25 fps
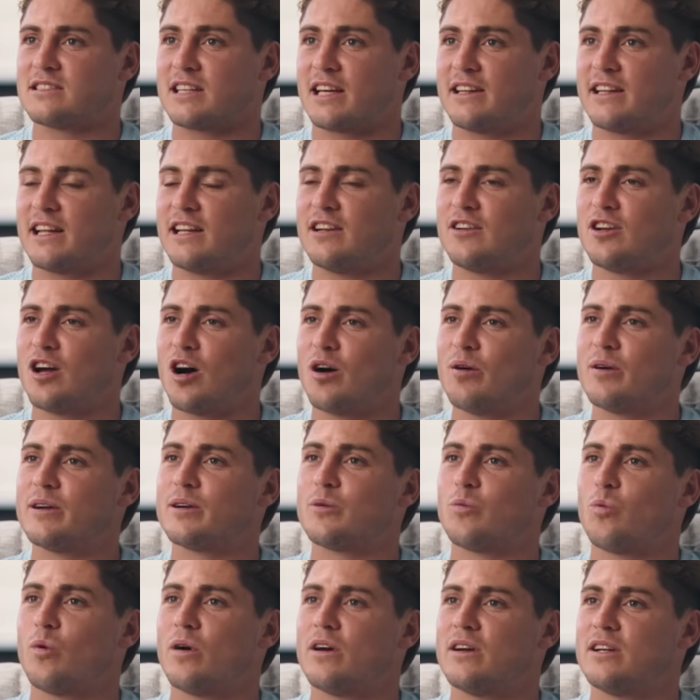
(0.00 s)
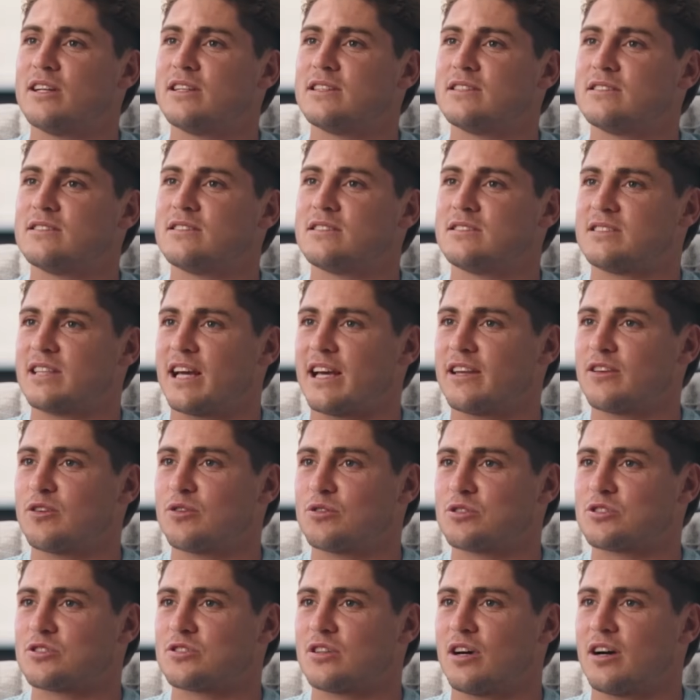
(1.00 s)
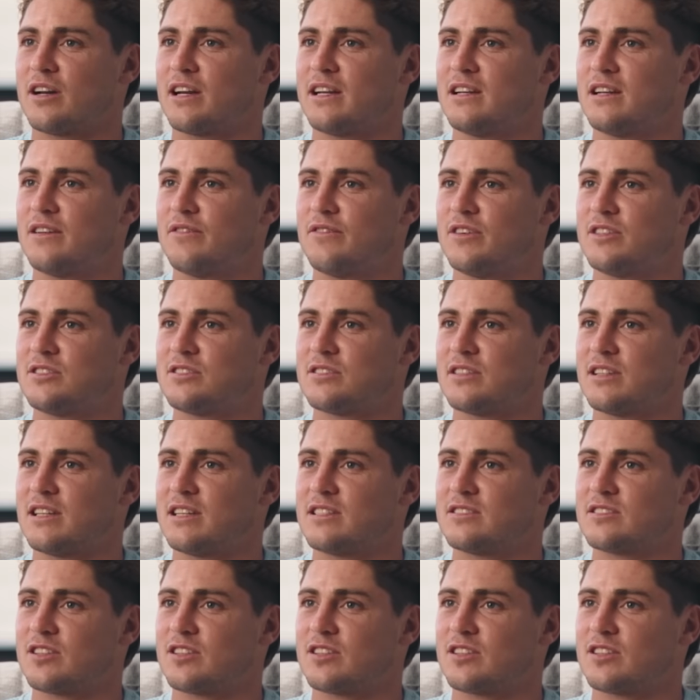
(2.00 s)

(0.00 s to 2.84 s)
and then knowing when to take your shot individually.